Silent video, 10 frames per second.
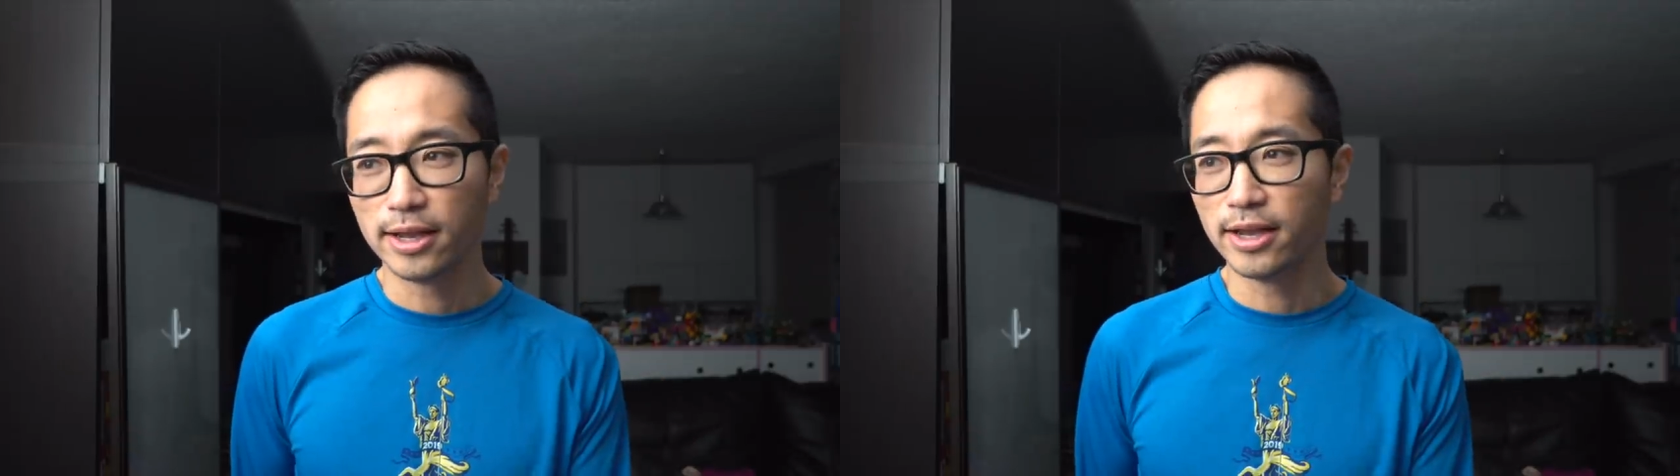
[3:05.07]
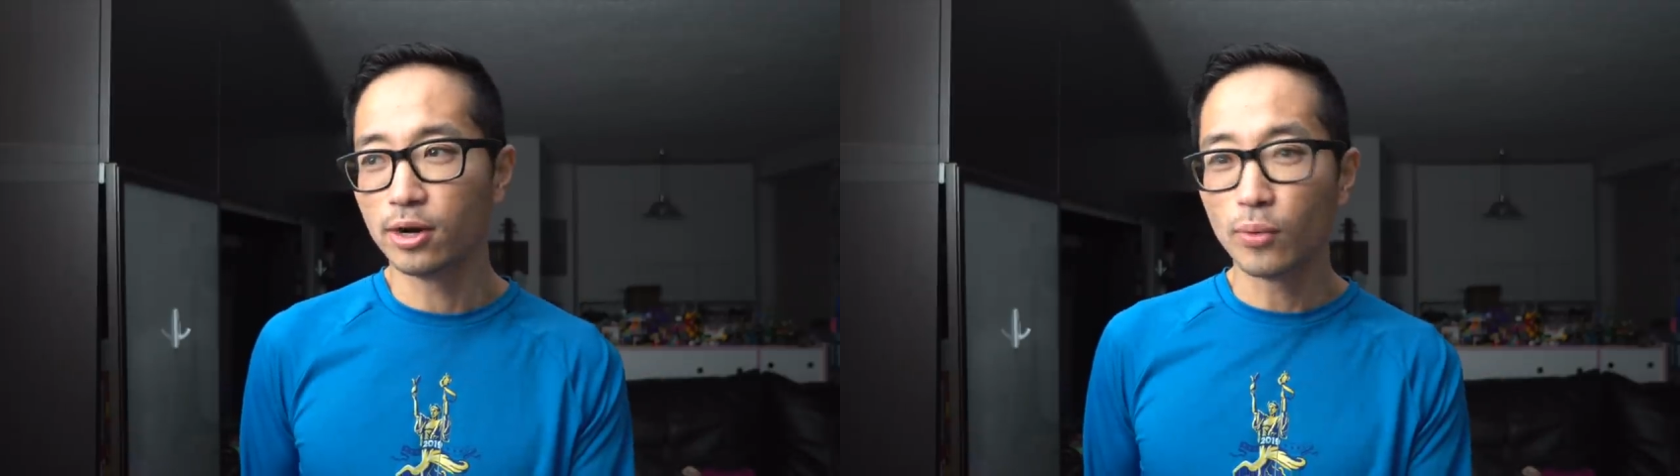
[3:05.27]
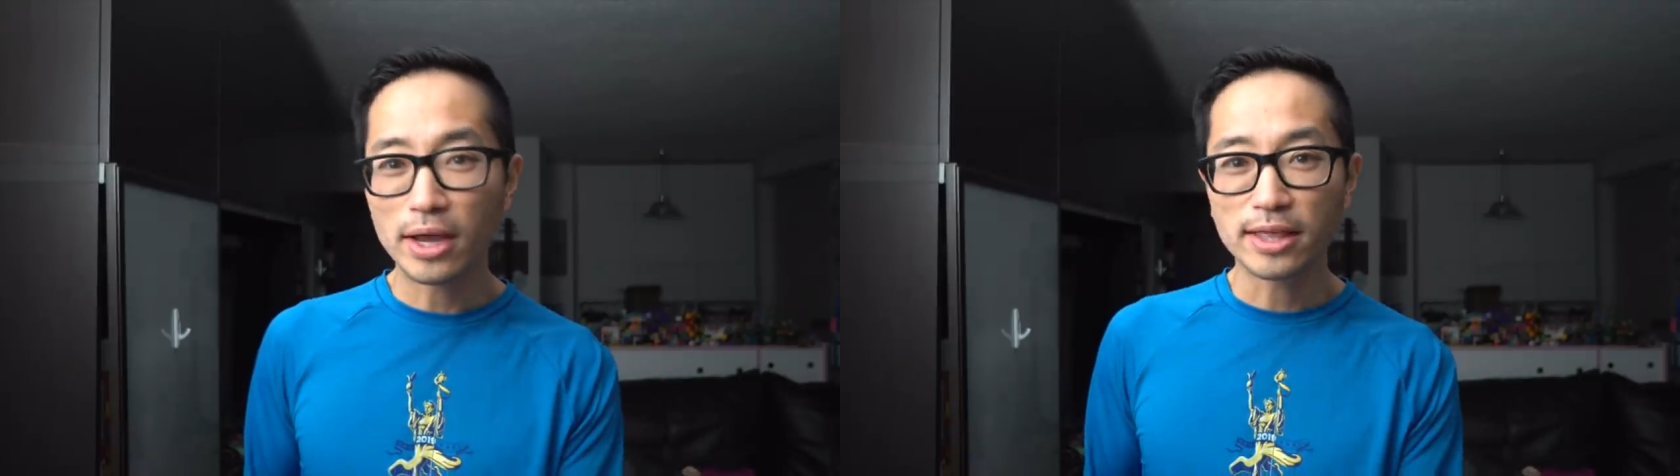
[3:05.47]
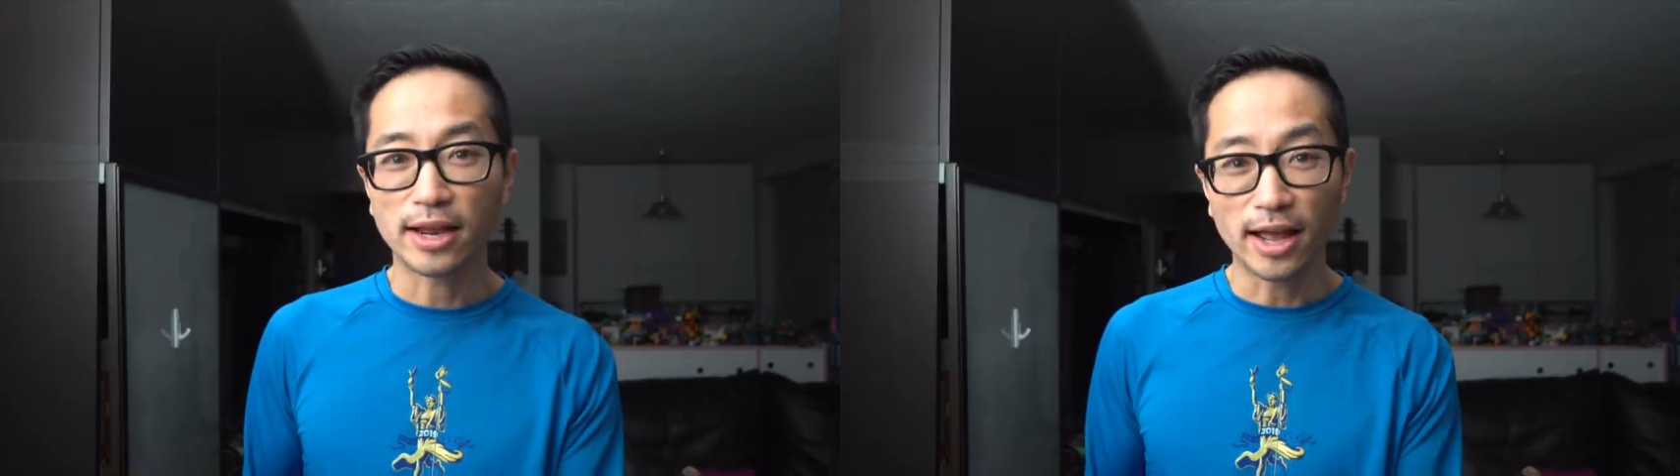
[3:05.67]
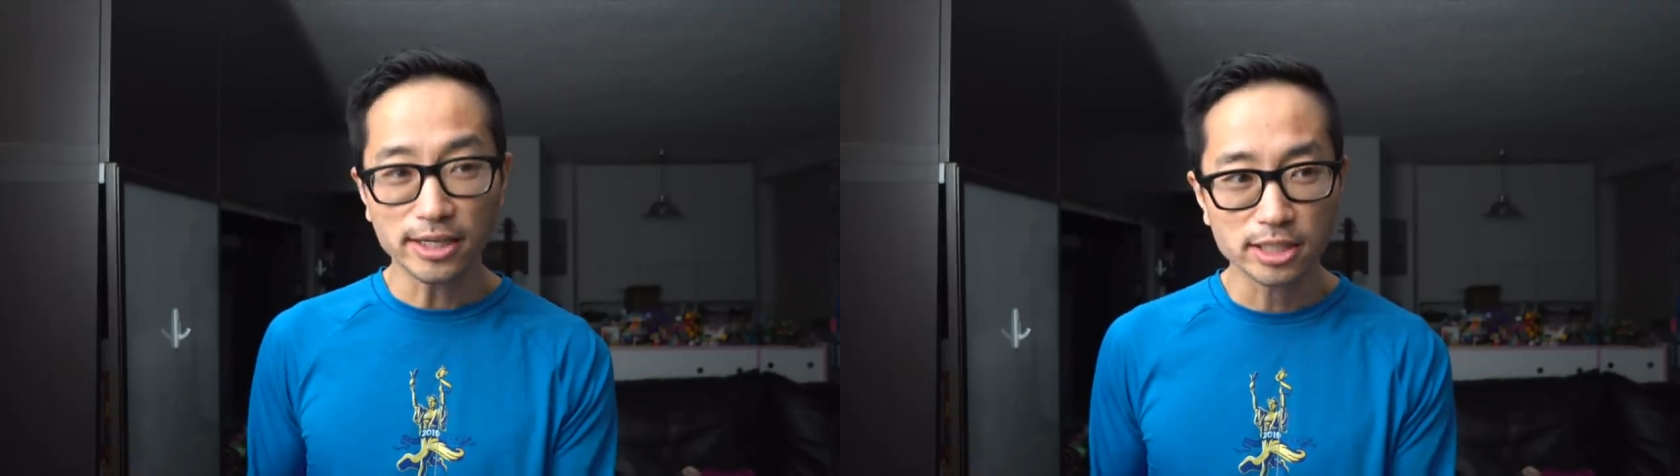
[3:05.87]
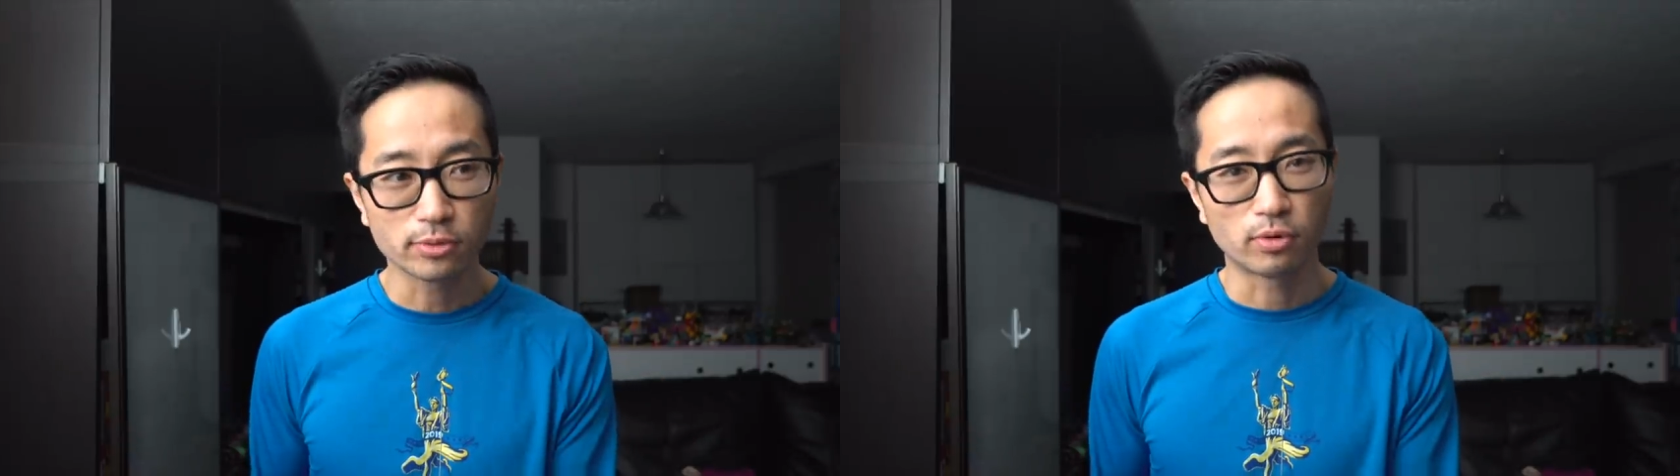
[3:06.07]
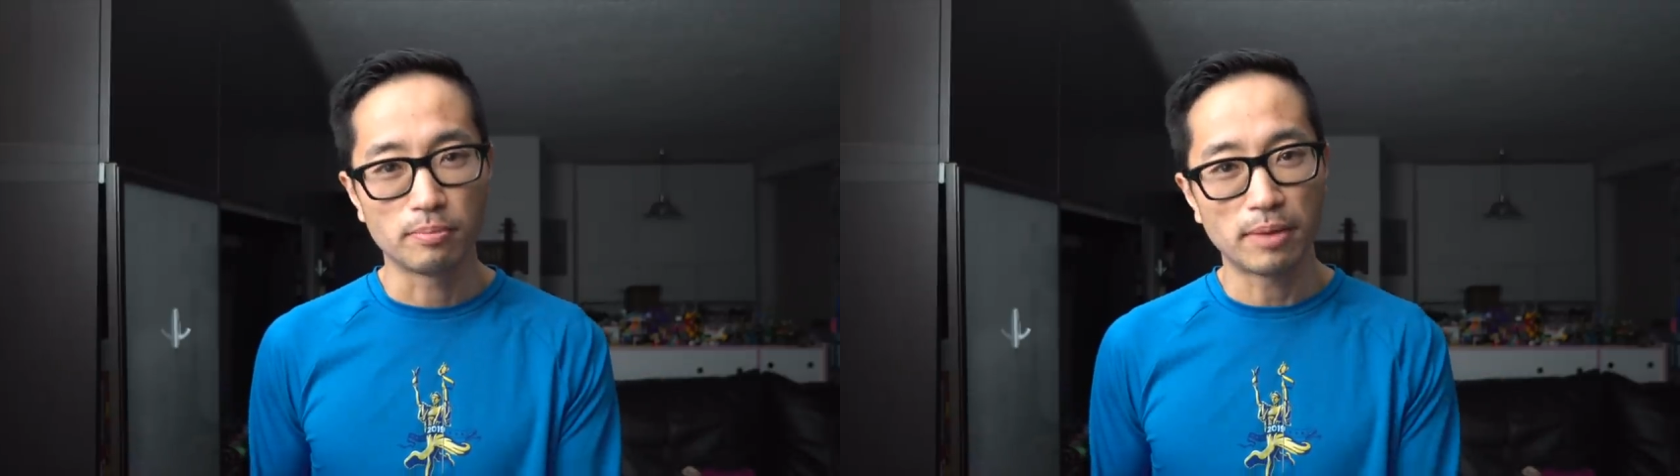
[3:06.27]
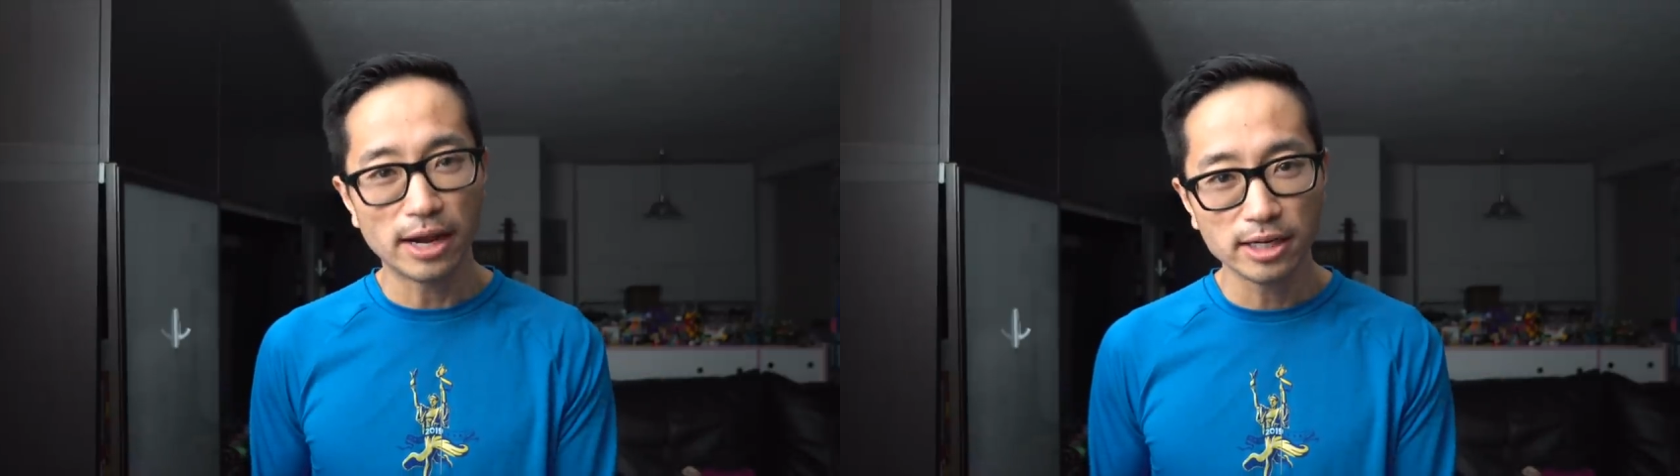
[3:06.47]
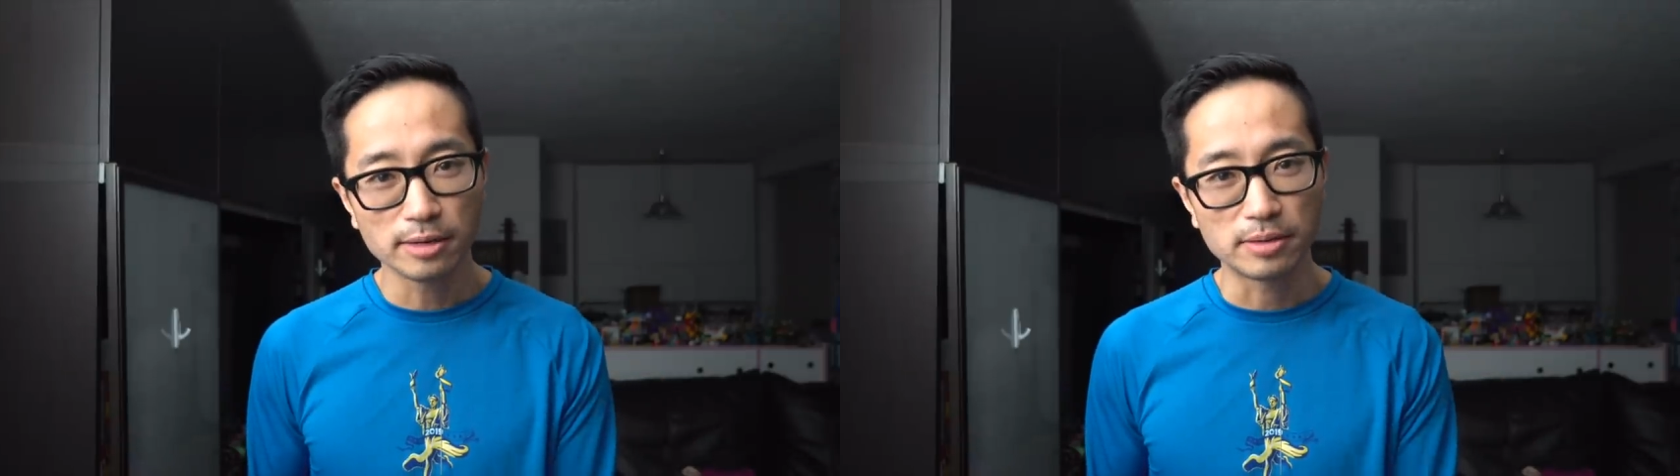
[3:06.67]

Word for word: In a way that actually reminded